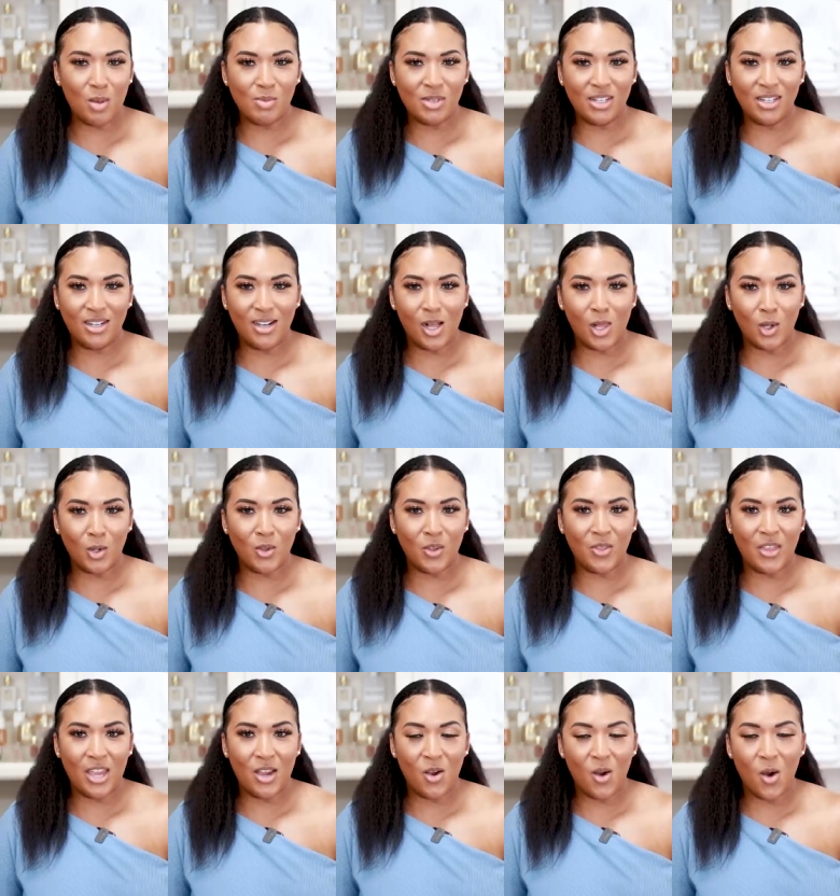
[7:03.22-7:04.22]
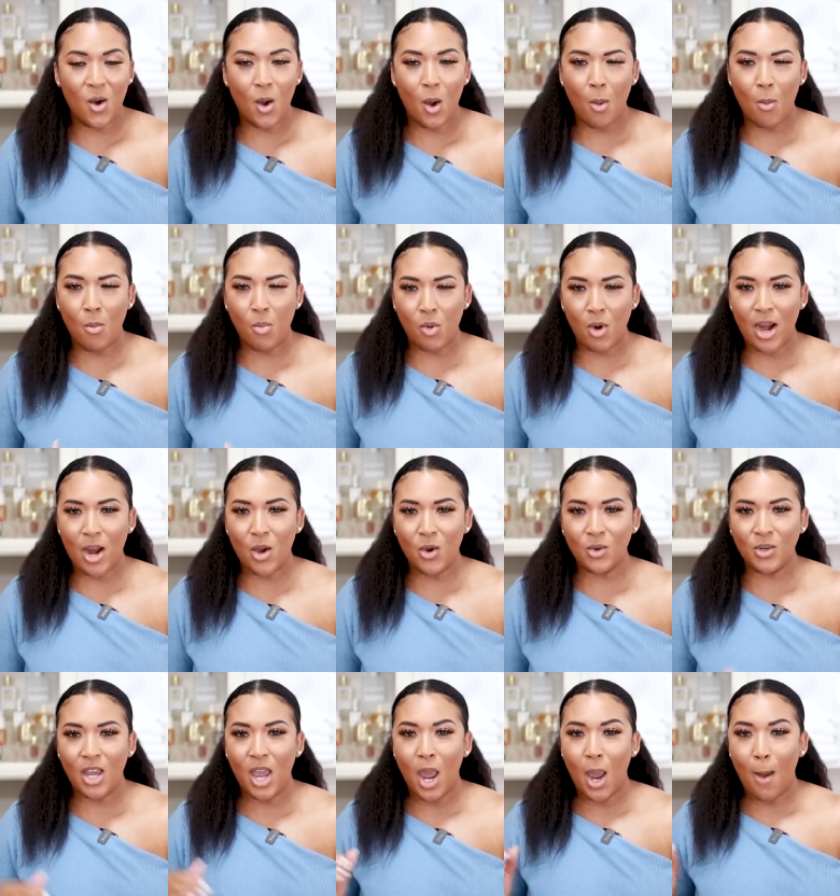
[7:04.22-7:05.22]
comes in a color that they call
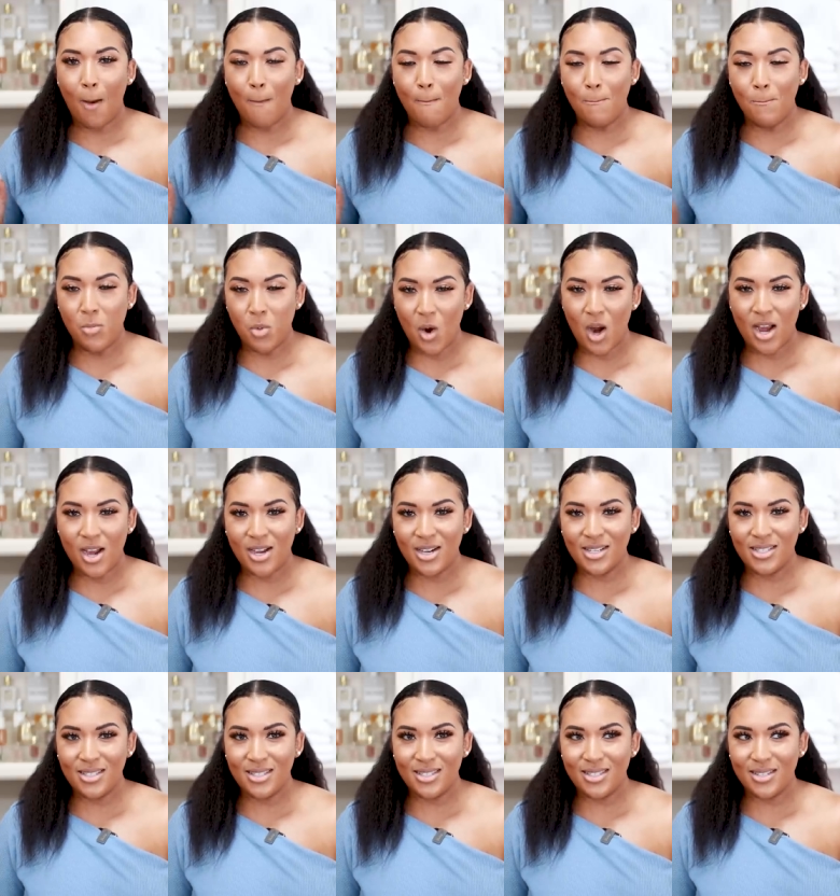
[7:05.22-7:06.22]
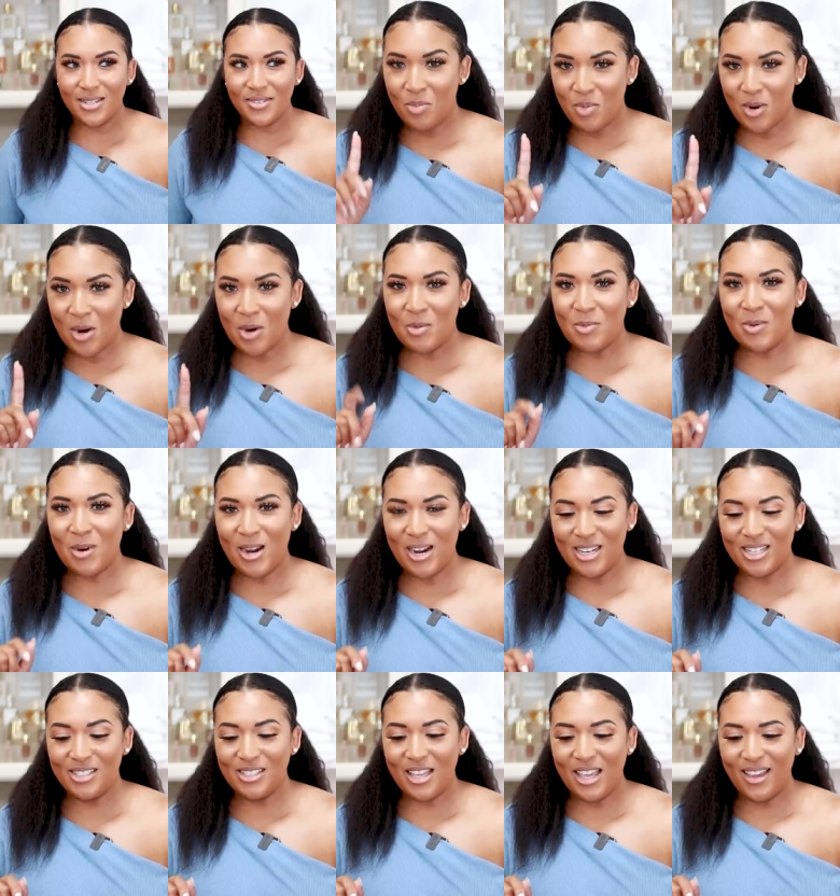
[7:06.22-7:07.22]
brown bronze brown
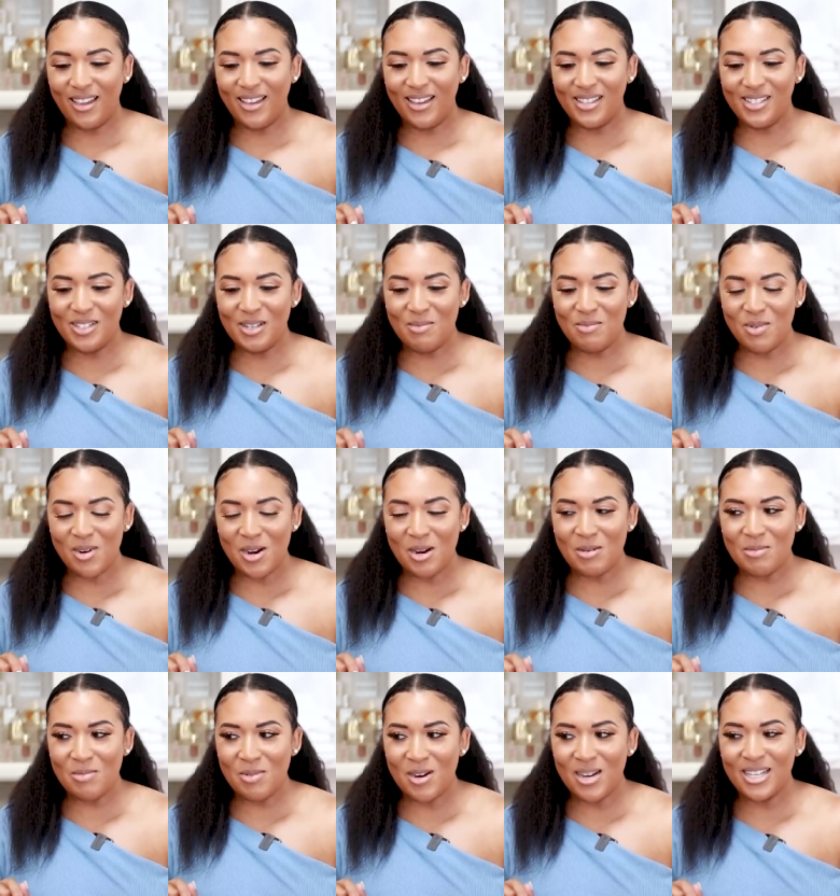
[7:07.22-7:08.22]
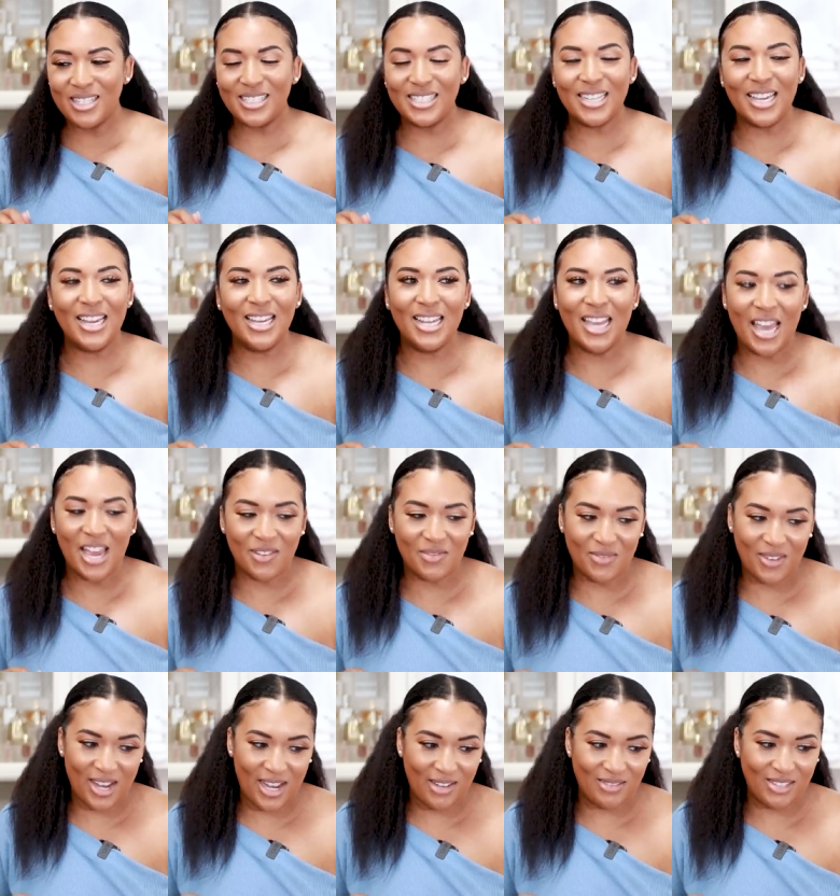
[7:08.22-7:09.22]
bronze is it brown bronze say that
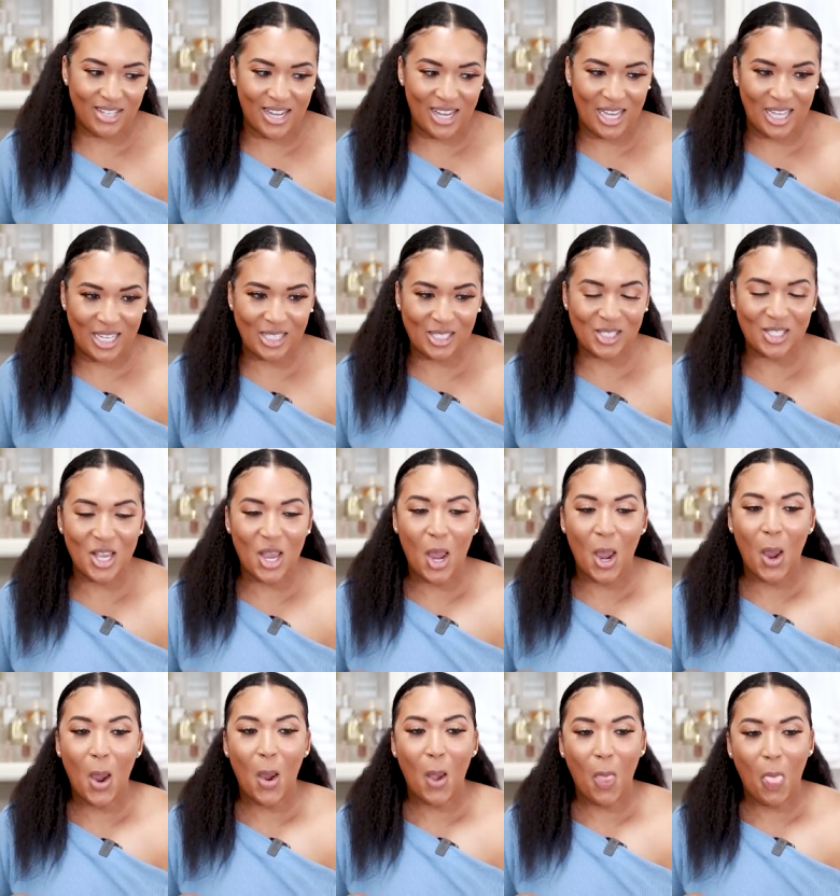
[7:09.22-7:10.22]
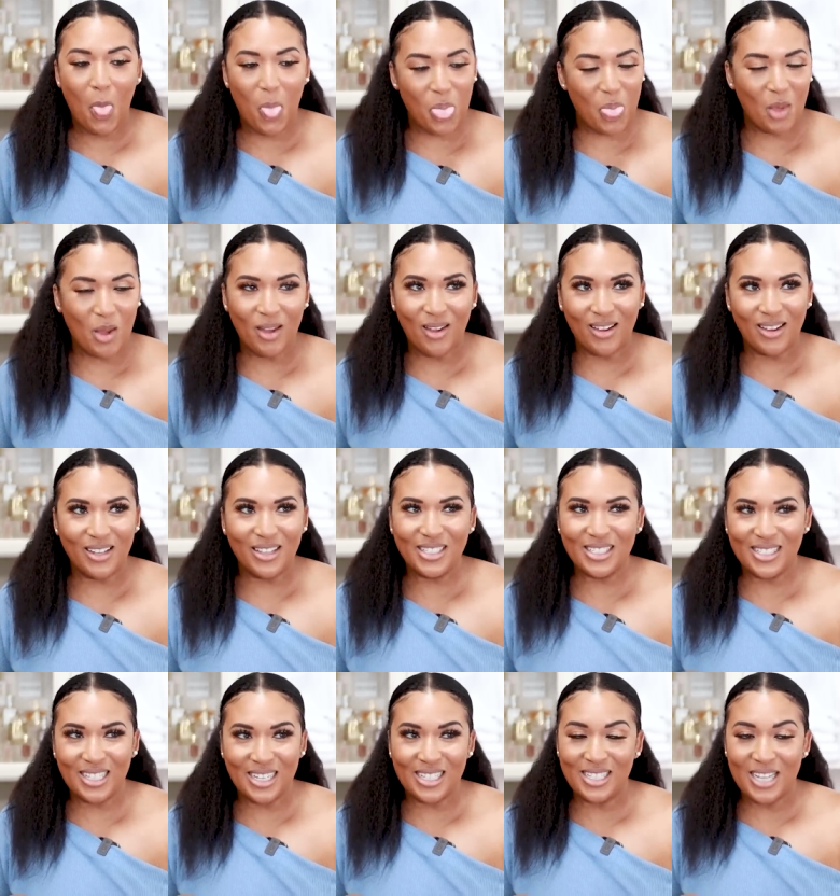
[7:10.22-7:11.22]
five times
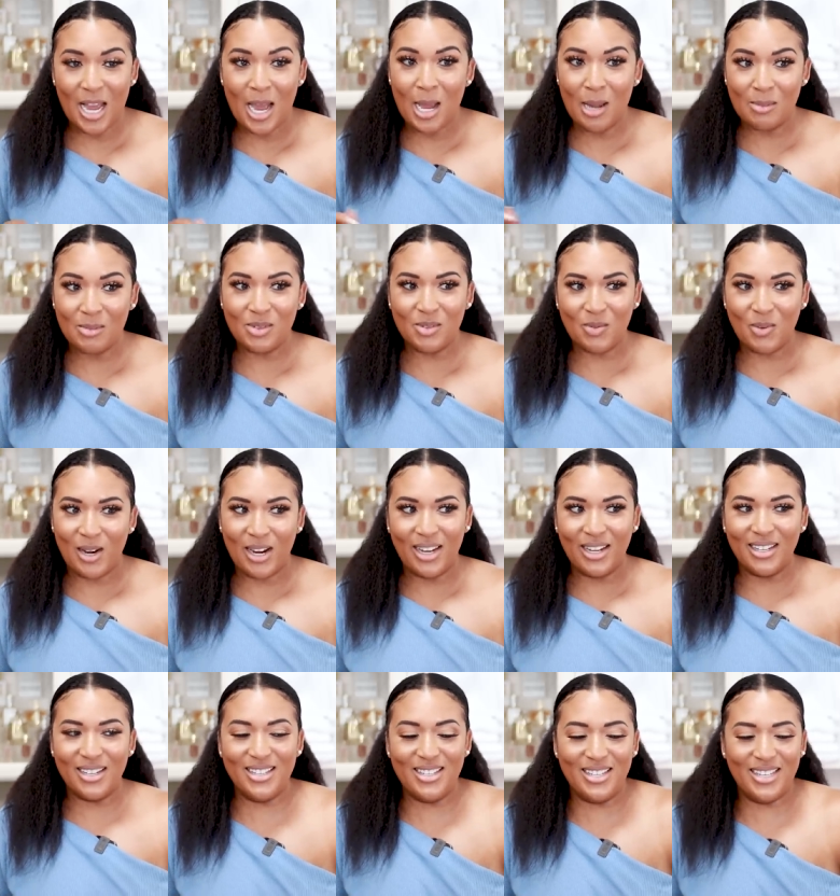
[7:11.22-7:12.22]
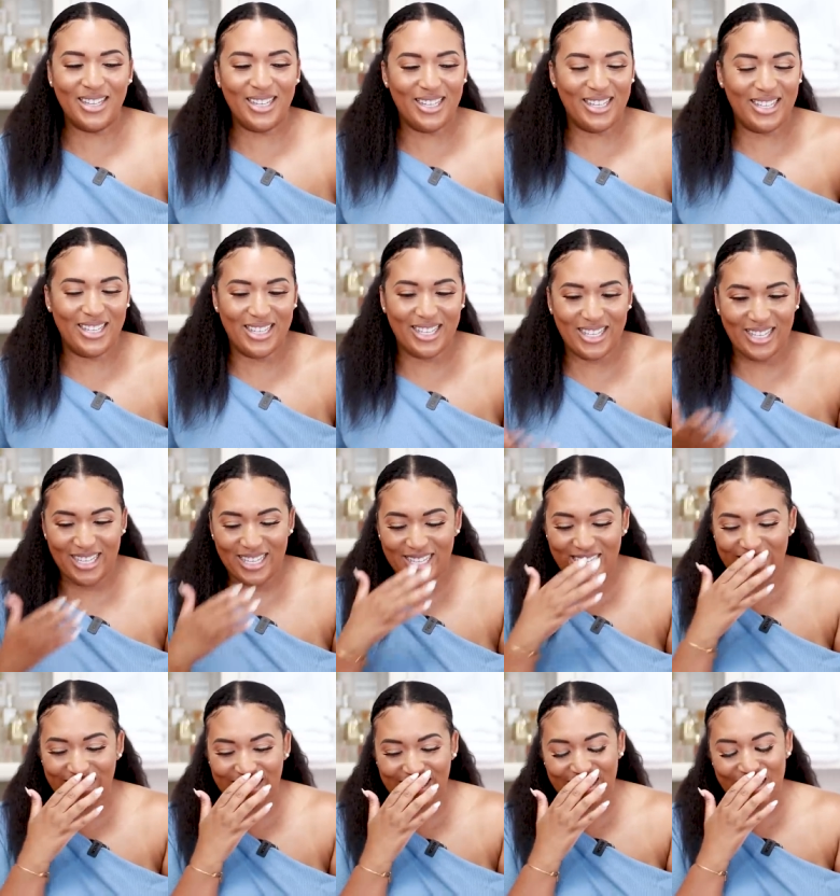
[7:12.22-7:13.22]
say times right
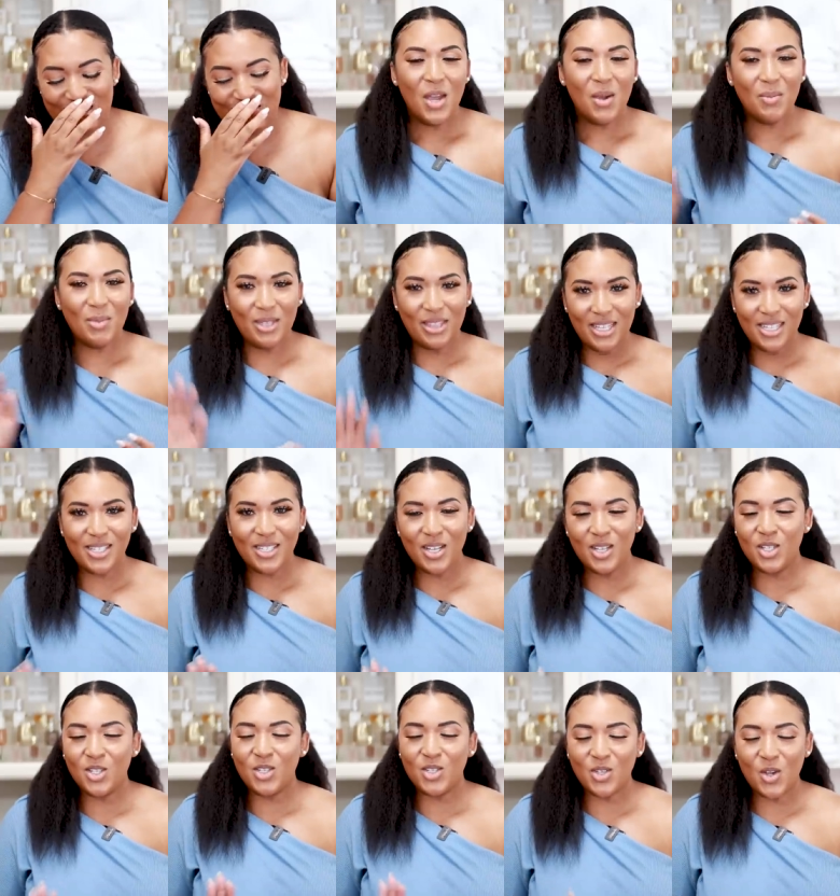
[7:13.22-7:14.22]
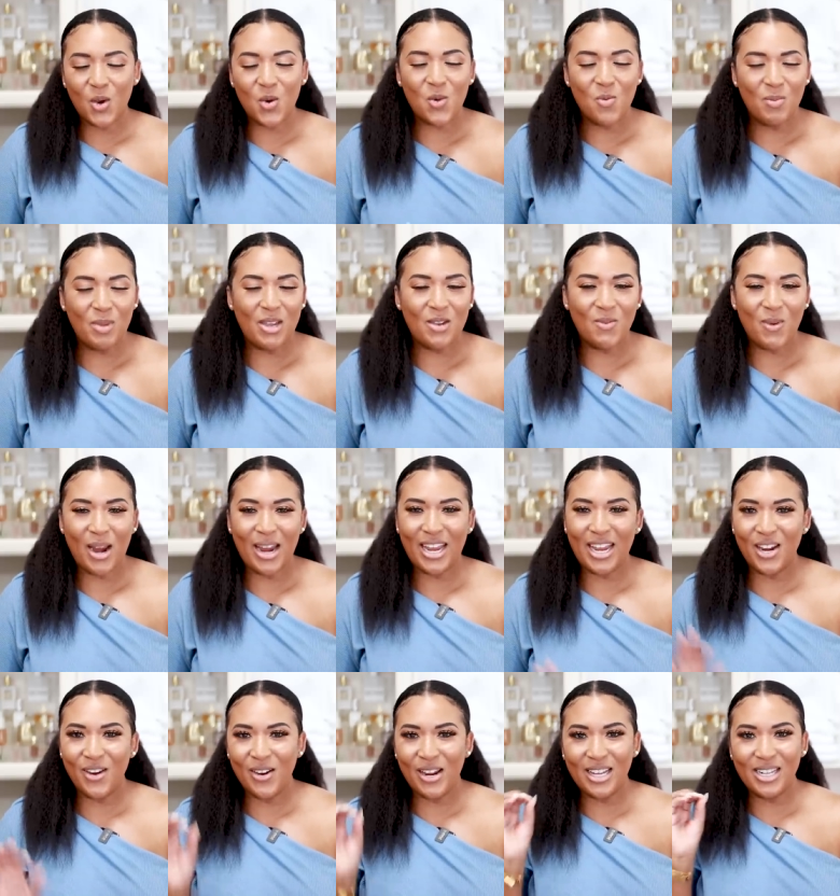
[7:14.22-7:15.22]
But this is so me right
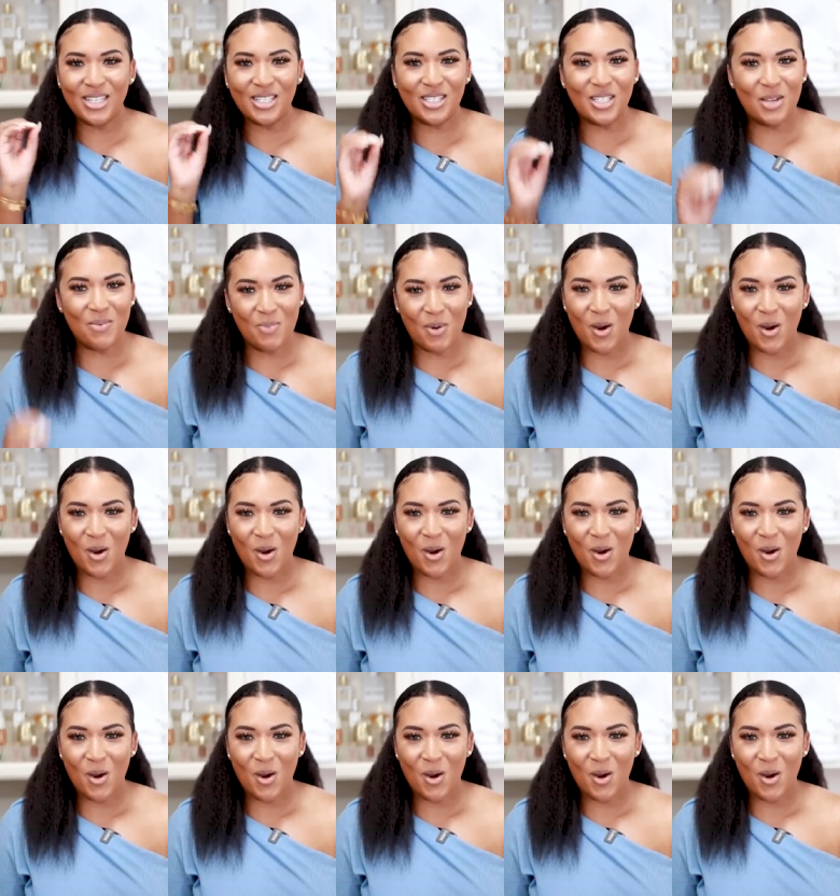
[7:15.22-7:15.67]
here. It is the